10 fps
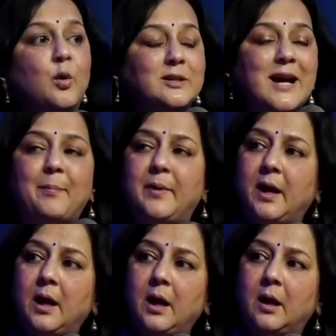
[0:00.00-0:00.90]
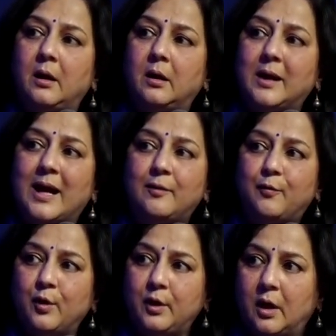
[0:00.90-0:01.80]
know what's happening in
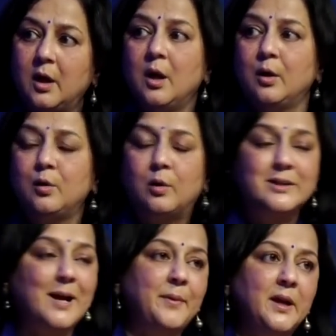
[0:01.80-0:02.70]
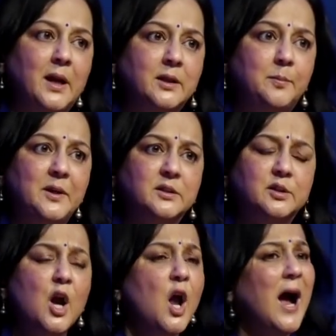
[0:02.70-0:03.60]
California, you know what's happening in other
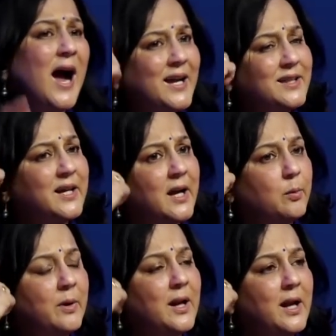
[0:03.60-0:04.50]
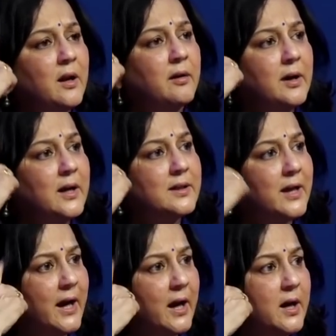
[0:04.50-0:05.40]
places. I think we need a
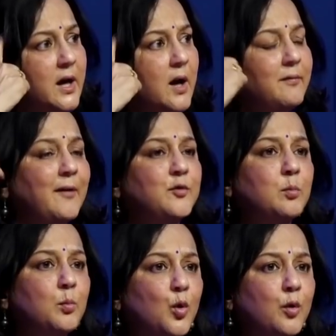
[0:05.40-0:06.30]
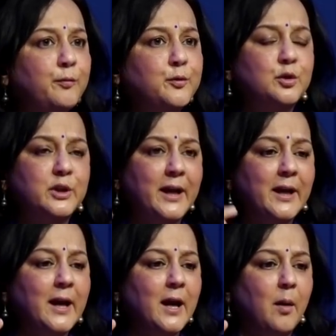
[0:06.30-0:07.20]
rethink. We have to move to
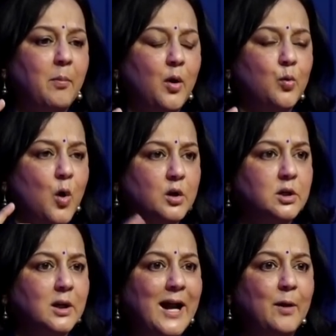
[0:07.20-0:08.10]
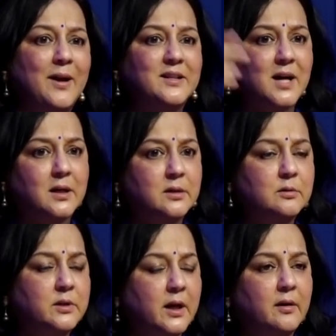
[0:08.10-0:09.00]
thinking about water like we had started
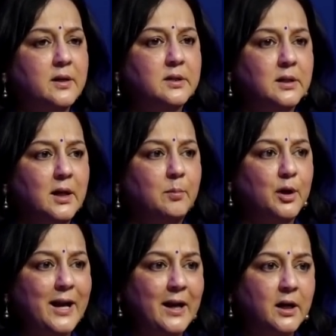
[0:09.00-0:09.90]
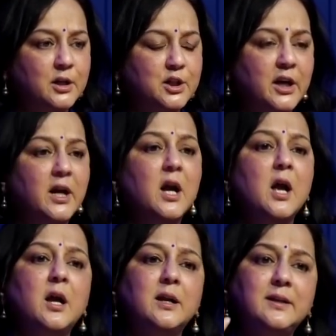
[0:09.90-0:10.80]
to think recently about energy,
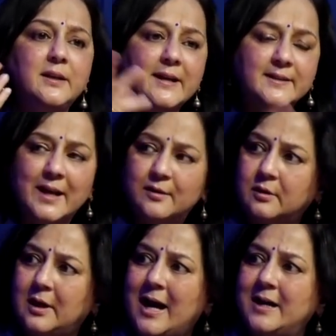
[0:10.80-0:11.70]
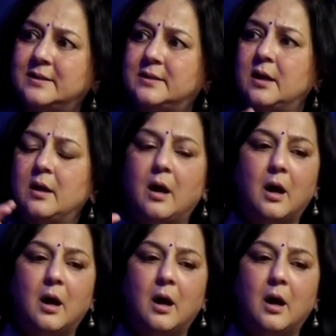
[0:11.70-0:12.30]
decentralized,